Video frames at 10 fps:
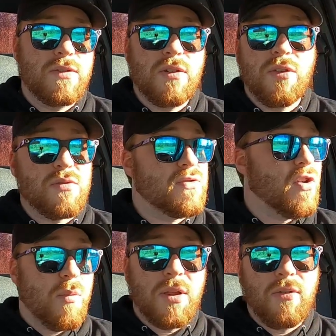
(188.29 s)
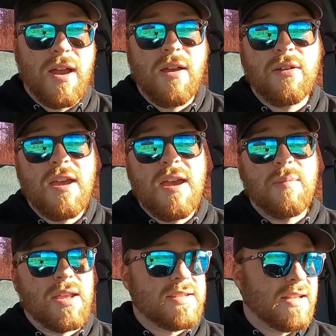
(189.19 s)
There was nobody around,
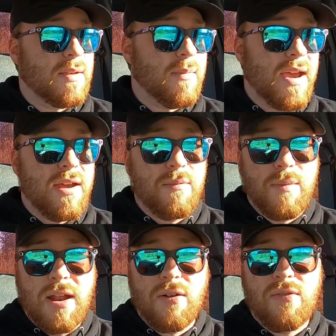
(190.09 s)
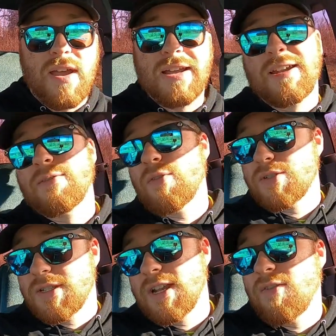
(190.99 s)
but that's not the matter of fact. And of
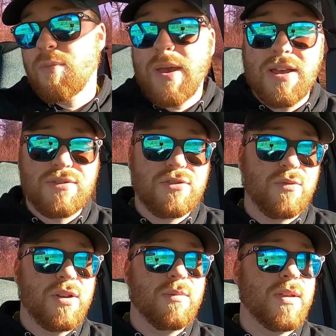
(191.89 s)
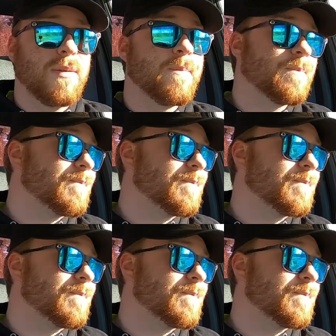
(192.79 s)
course I did have a passenger with me,